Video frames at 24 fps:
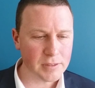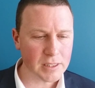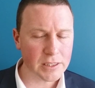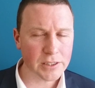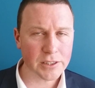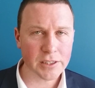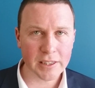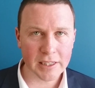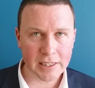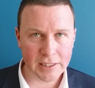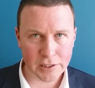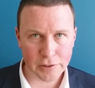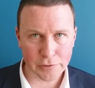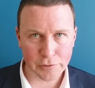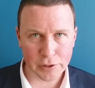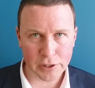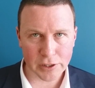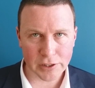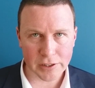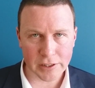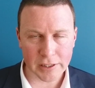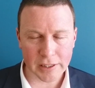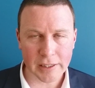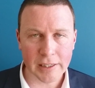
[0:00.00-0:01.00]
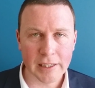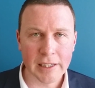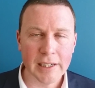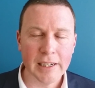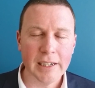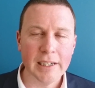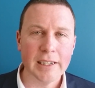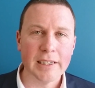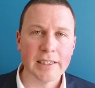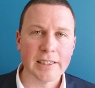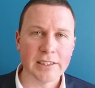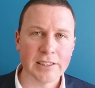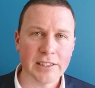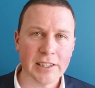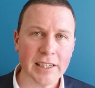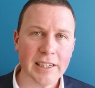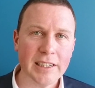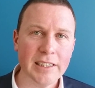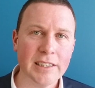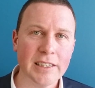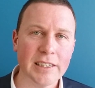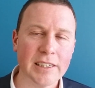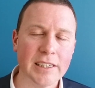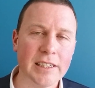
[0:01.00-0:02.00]
So that's the first thing. The
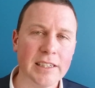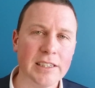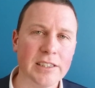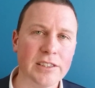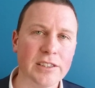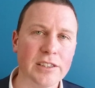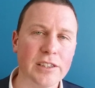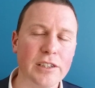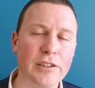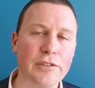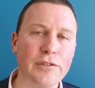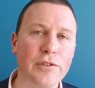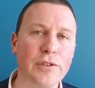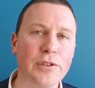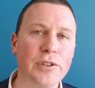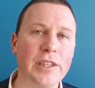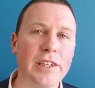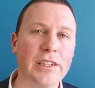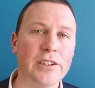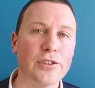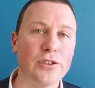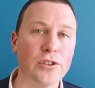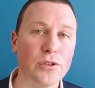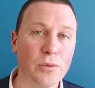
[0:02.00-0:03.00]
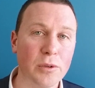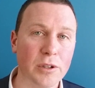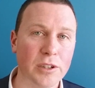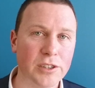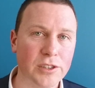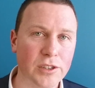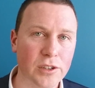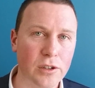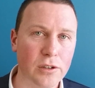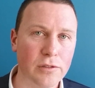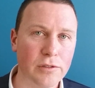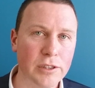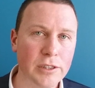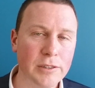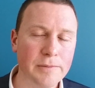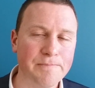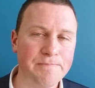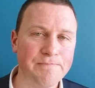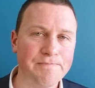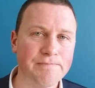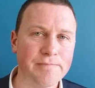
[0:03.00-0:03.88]
second thing is, if you then do want to solve it,